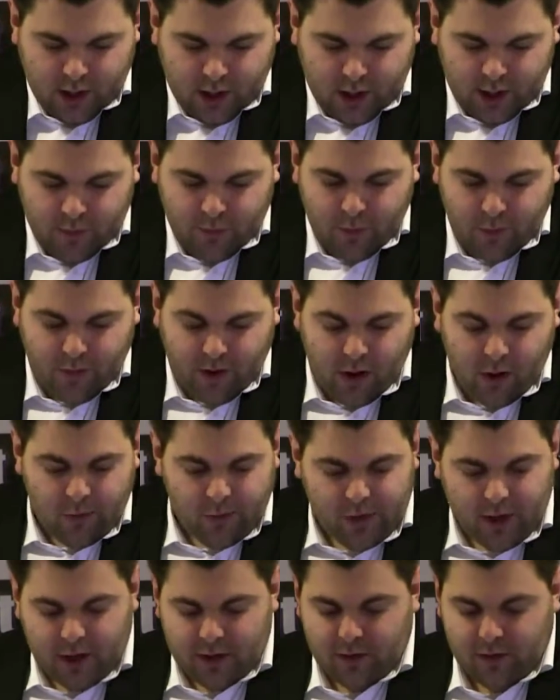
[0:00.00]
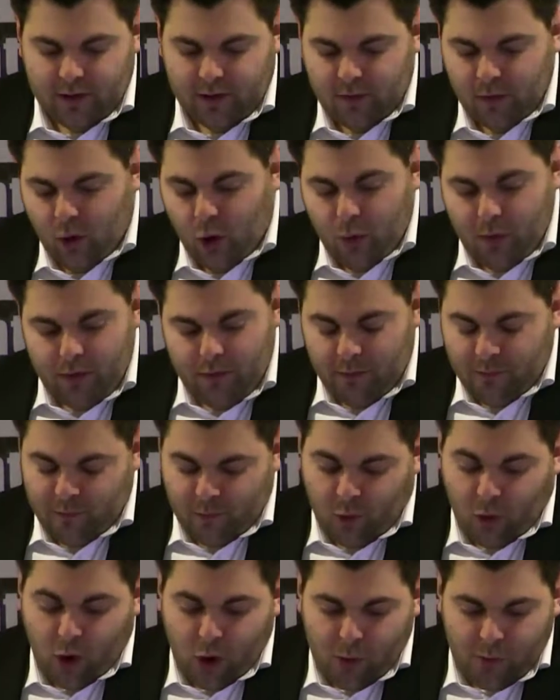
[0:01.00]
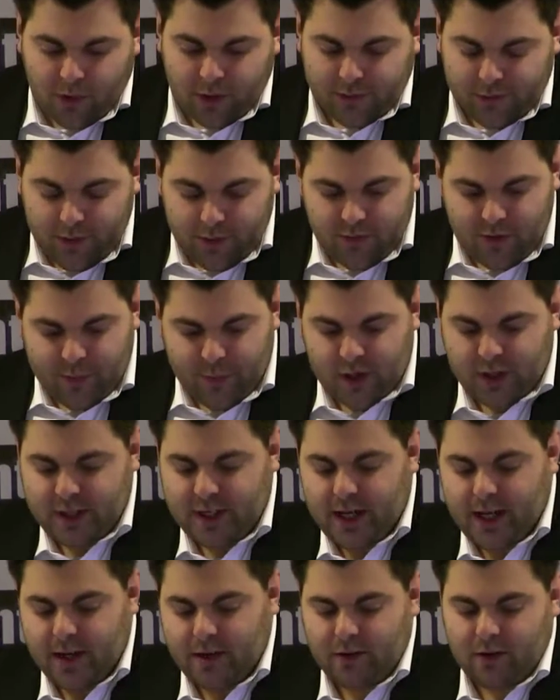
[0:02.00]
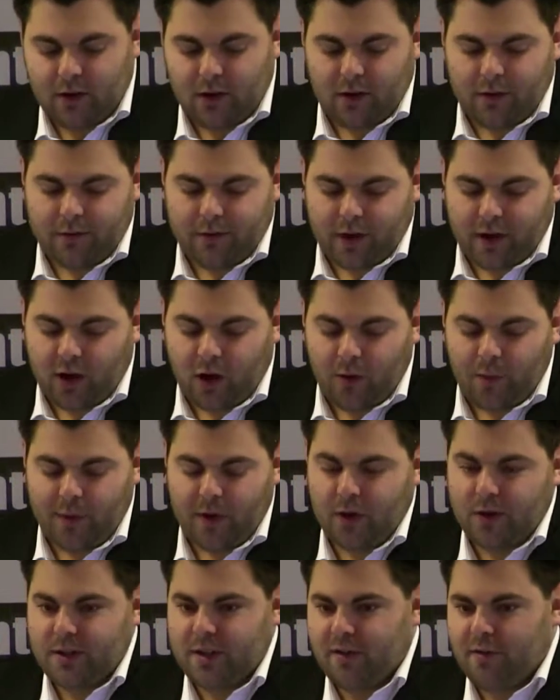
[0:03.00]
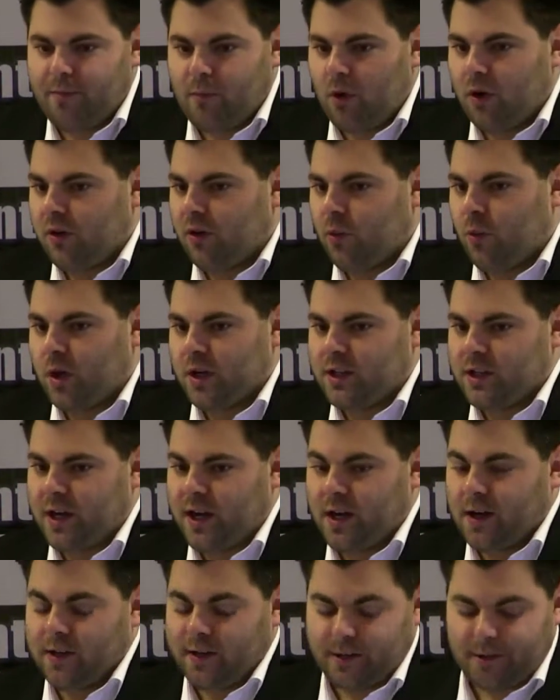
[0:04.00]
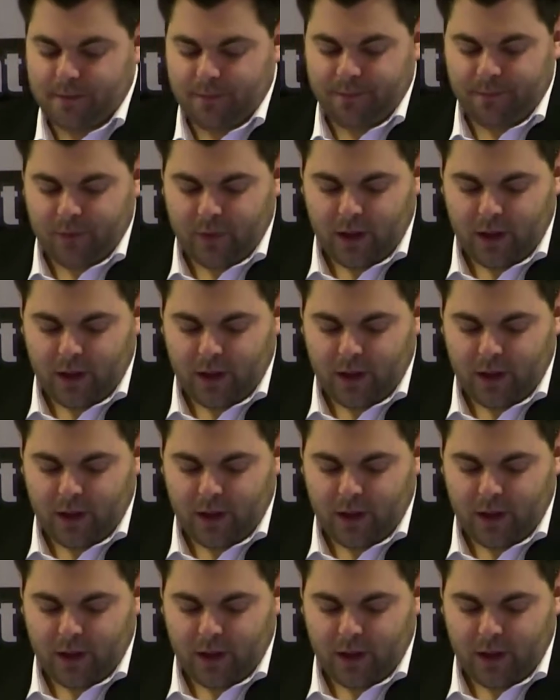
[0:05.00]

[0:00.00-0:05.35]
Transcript: And we found that over, almost fifty percent of the compounds have more than one target.